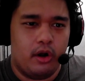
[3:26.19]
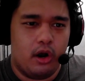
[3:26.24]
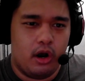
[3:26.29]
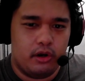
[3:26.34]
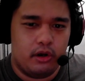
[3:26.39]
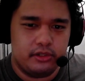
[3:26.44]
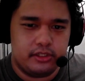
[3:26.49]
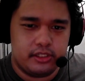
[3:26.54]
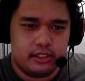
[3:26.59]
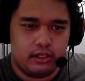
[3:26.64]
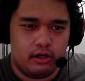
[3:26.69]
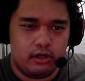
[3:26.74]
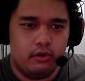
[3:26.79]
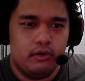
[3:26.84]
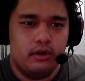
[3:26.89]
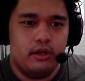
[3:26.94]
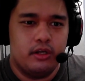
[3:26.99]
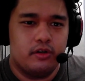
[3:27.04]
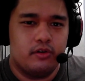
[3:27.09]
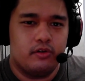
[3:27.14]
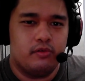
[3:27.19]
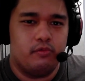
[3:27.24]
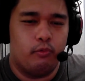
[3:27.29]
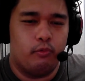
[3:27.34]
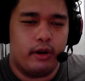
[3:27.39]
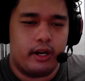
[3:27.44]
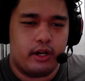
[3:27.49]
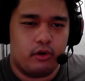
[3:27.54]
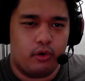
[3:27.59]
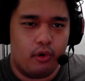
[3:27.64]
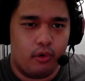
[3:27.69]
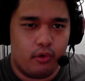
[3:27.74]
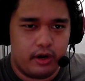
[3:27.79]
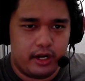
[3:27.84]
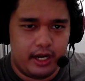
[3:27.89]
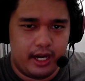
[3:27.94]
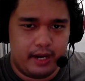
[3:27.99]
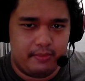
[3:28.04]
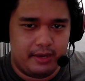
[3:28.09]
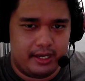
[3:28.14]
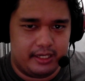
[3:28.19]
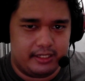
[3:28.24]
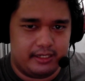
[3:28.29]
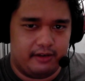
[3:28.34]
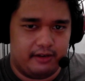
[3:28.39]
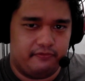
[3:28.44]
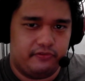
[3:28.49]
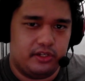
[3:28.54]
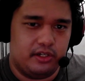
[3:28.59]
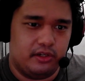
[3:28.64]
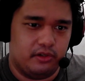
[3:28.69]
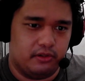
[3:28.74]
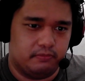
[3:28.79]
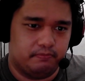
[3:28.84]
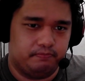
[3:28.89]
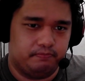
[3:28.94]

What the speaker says: also recording myself too.